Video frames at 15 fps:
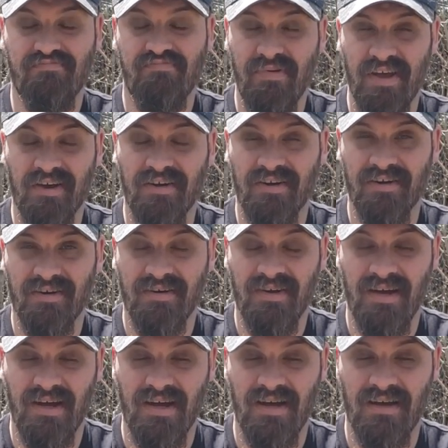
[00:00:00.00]

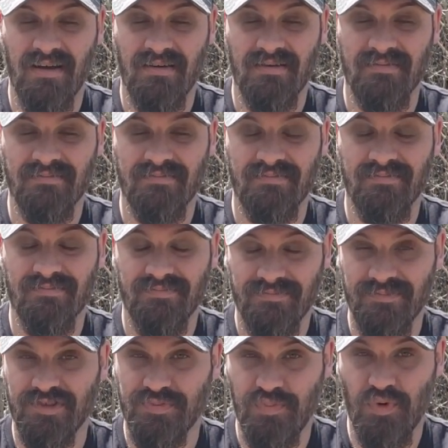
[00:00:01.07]
bigger
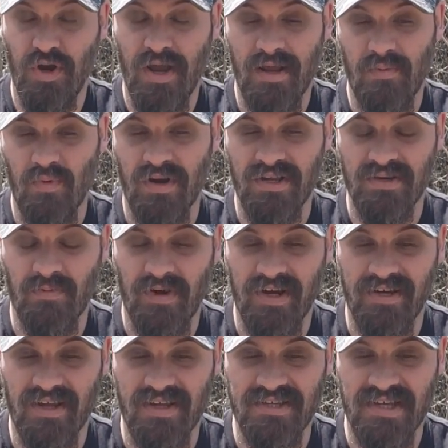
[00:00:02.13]
spread when
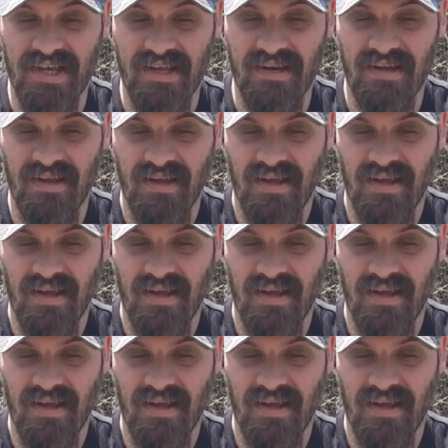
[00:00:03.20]
it does hit.